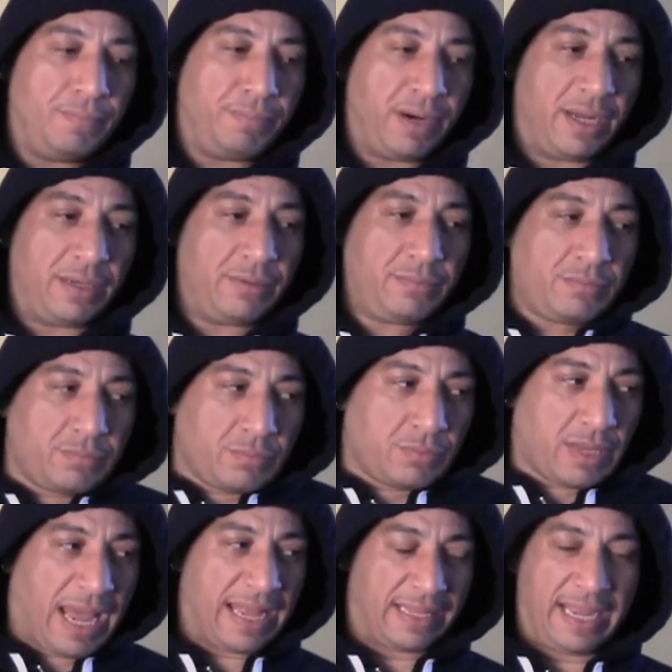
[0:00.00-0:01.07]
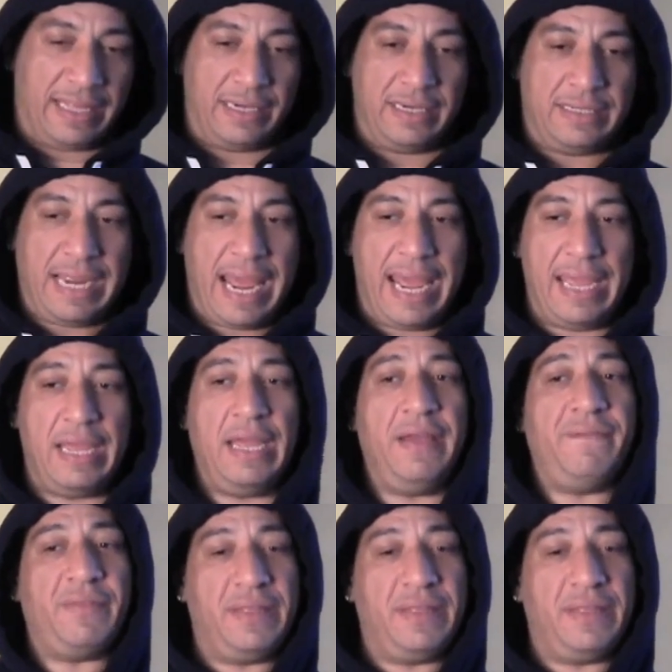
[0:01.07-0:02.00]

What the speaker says: but at the end of the day,